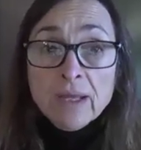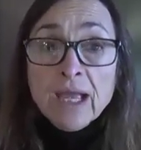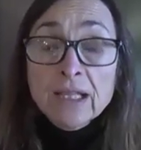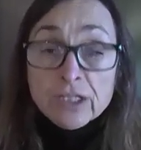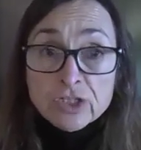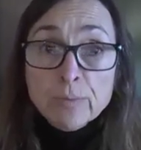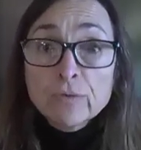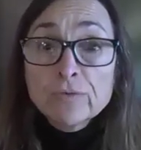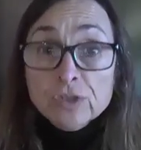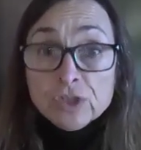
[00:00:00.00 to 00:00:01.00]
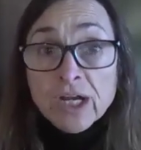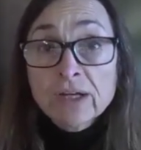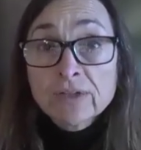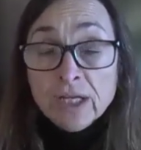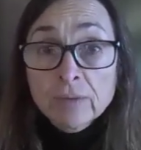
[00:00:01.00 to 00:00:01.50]
eligible for
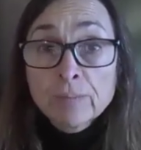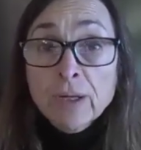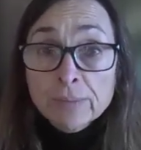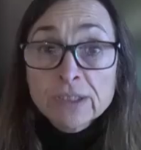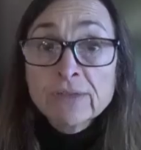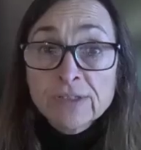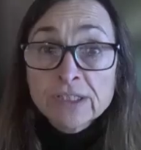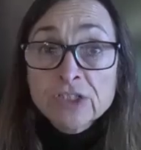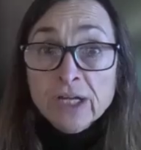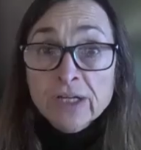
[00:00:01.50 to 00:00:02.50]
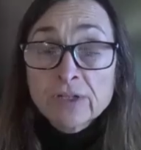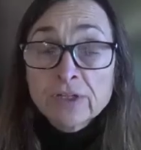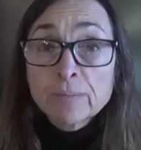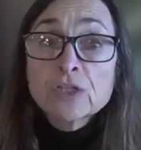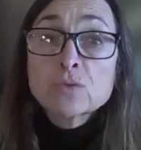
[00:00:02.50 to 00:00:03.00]
childcare, publicly funded
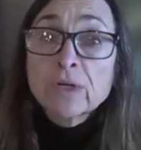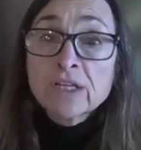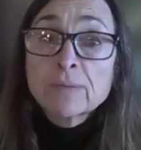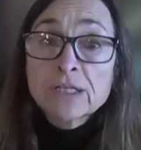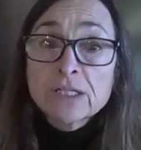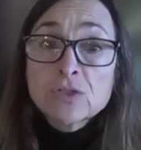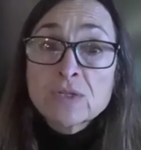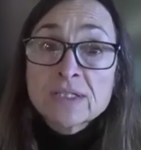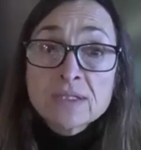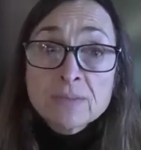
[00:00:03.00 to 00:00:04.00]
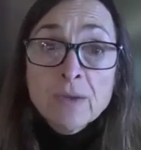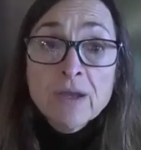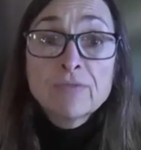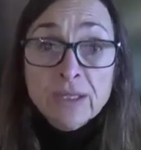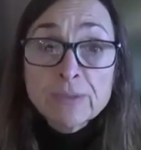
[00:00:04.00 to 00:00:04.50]
childcare, because one of the biggest reasons
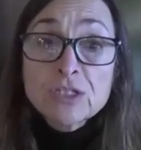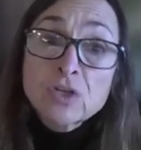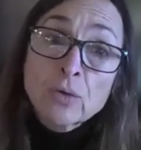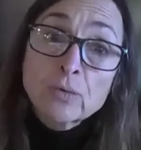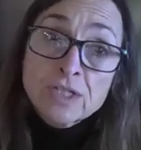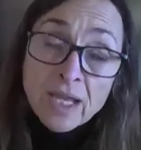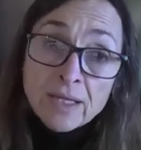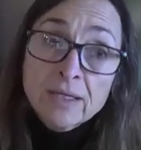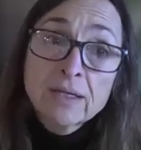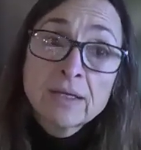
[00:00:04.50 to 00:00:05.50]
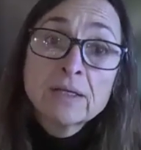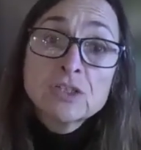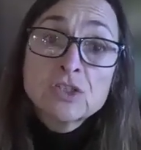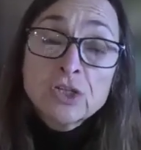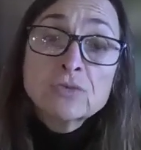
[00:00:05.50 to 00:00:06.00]
families don't take
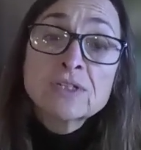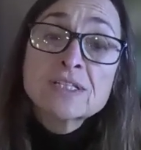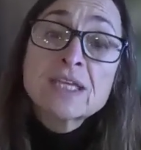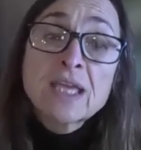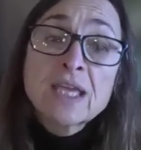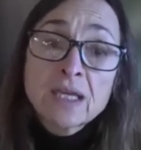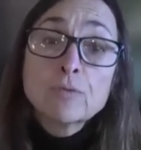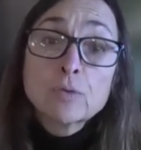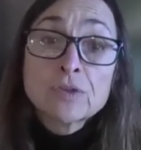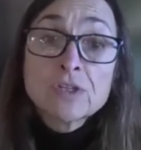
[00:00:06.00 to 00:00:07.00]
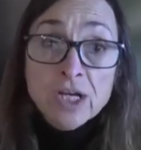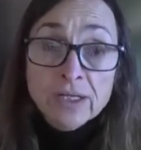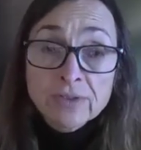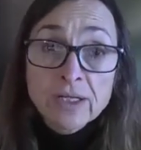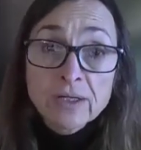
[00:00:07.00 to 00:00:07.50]
children is they can't afford the
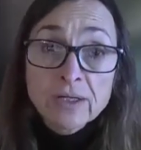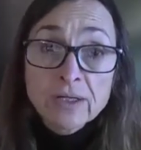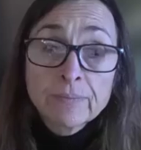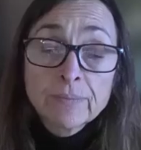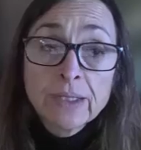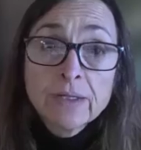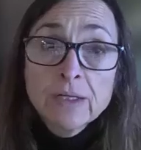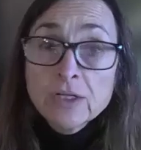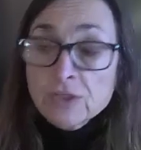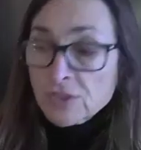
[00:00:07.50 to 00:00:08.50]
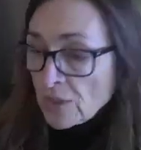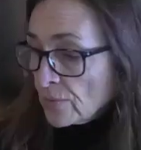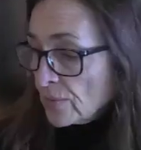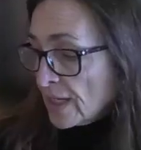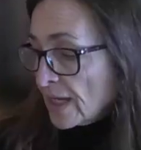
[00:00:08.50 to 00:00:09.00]
childcare.
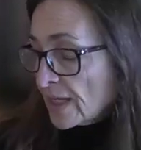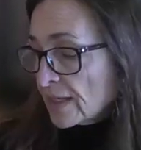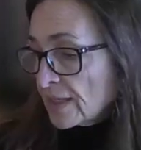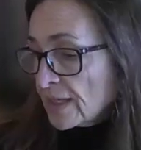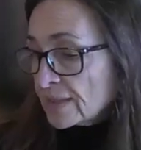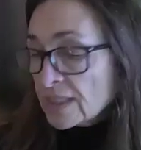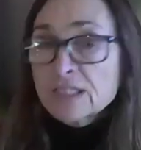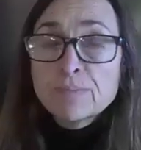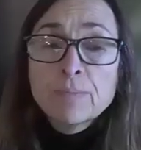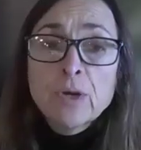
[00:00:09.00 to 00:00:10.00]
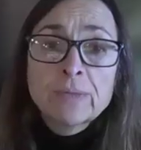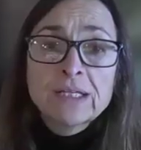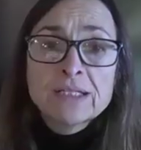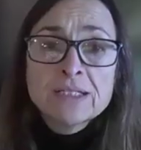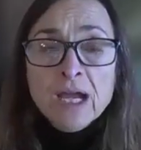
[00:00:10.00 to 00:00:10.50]
So at this
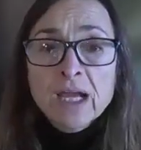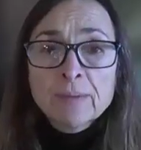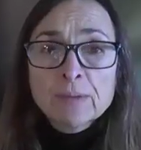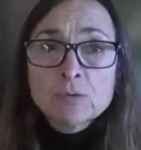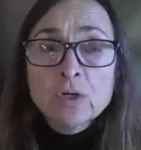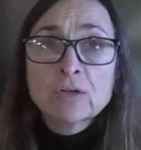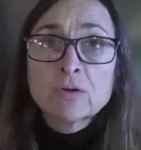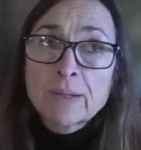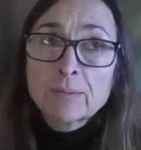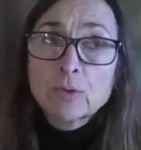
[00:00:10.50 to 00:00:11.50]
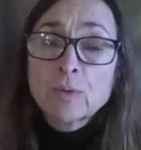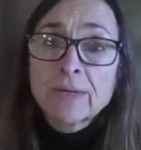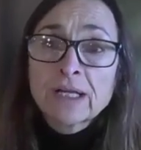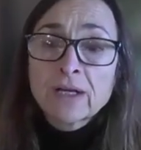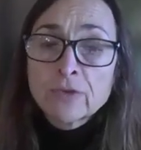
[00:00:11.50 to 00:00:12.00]
moment in time, I'm trying to remember what
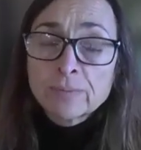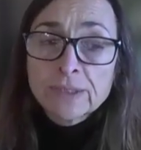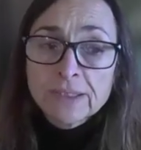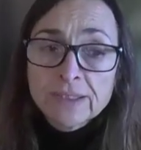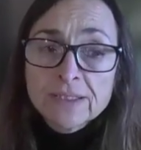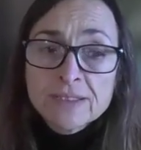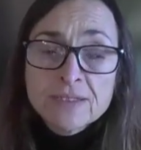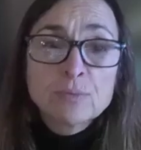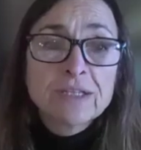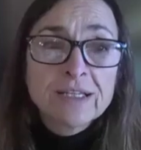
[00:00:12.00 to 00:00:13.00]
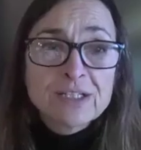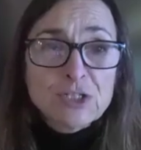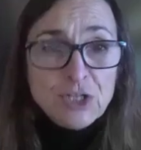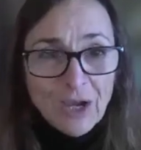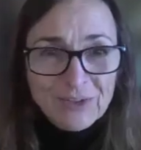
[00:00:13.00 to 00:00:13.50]
my other bill is related to
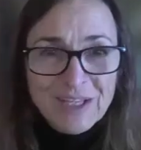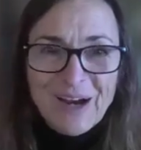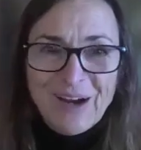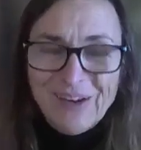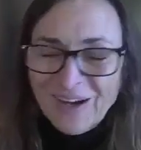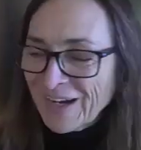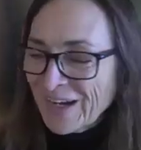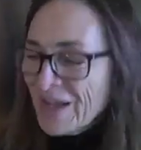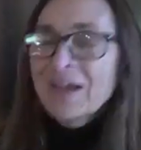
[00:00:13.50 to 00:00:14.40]
childcare.